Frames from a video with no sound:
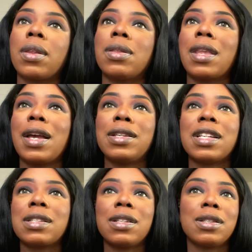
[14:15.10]
That
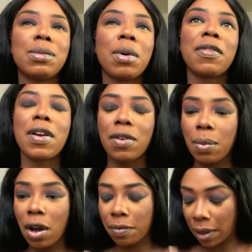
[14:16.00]
used to be my favorite
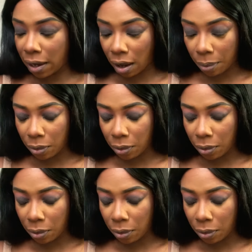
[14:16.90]
part of makeup,